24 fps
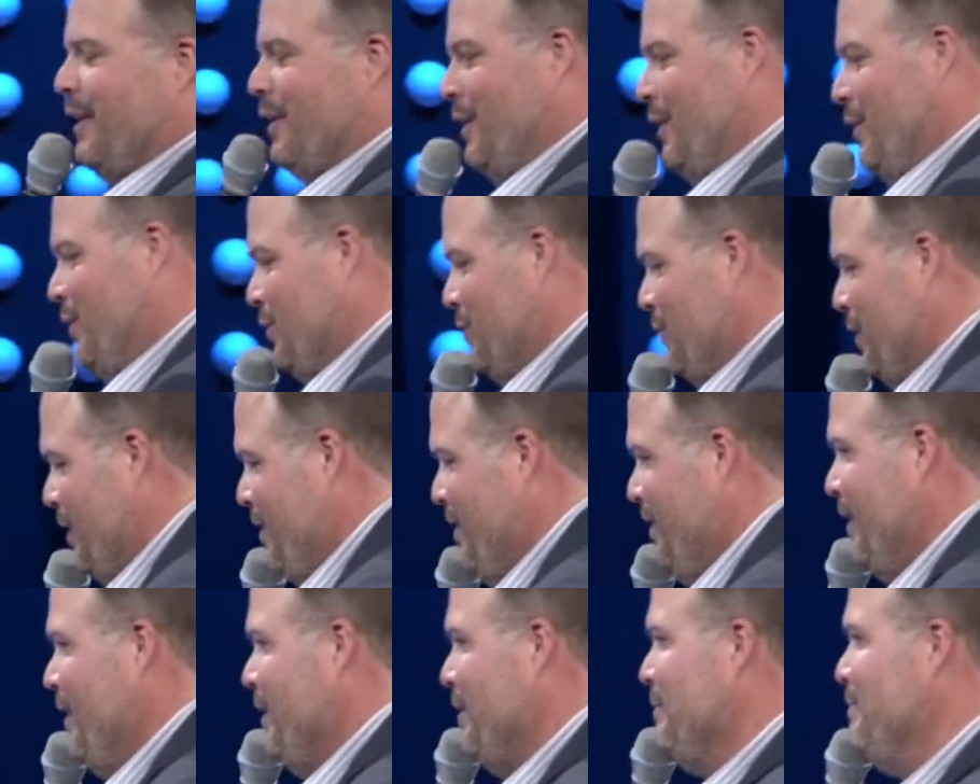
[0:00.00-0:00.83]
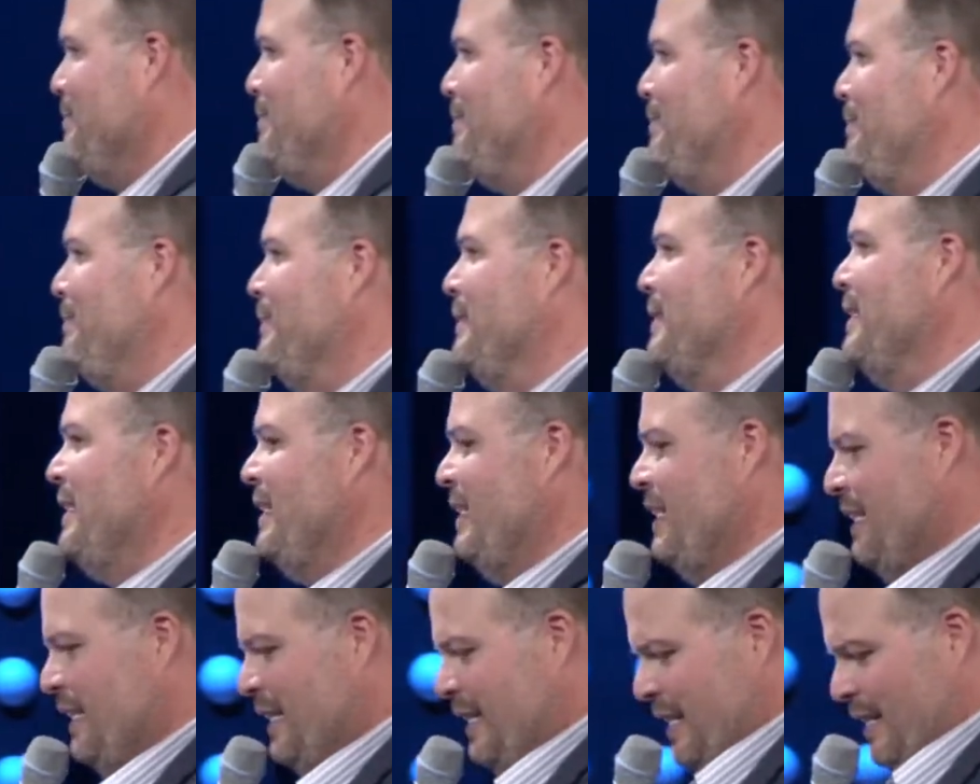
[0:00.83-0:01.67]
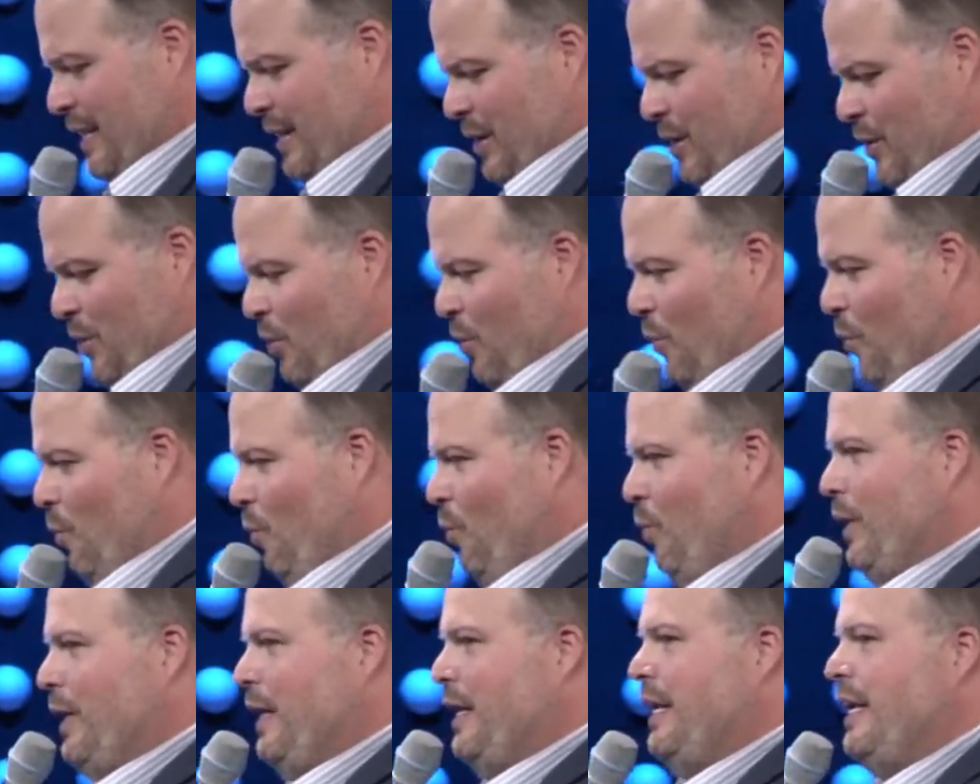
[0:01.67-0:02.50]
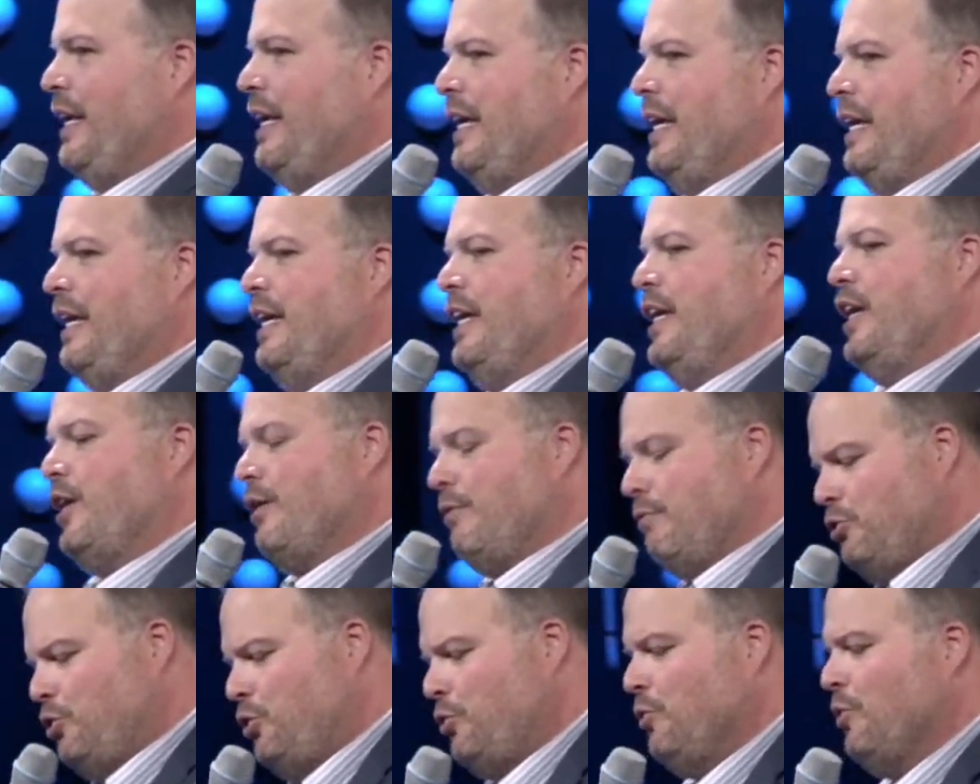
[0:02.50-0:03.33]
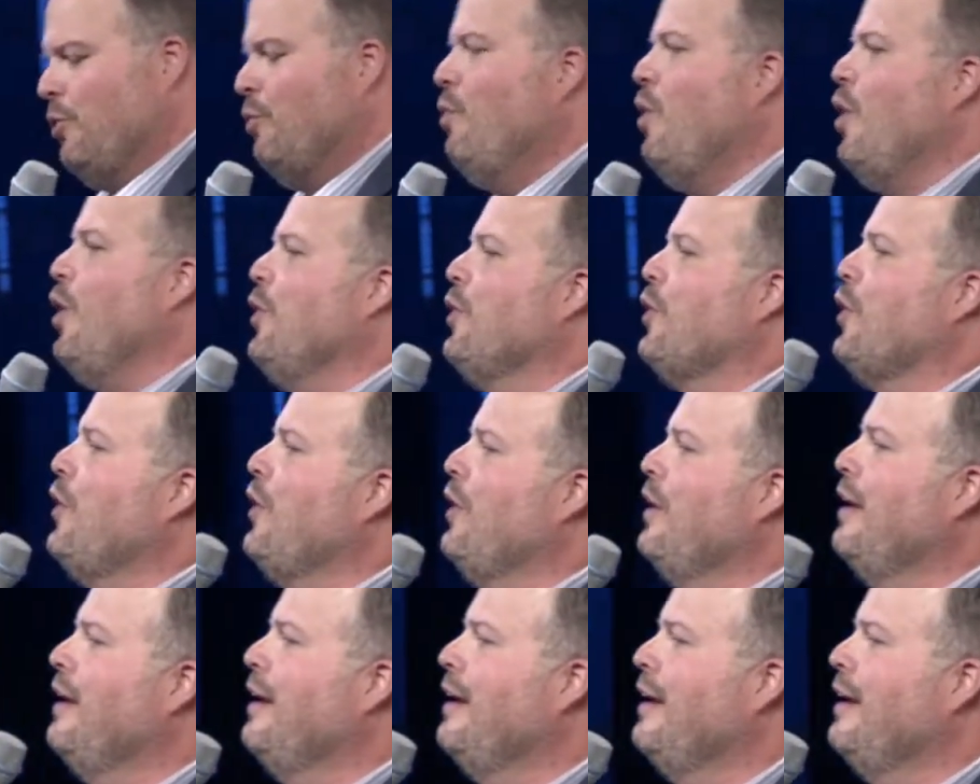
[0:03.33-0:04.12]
Now, here's the thing when he gives you the water,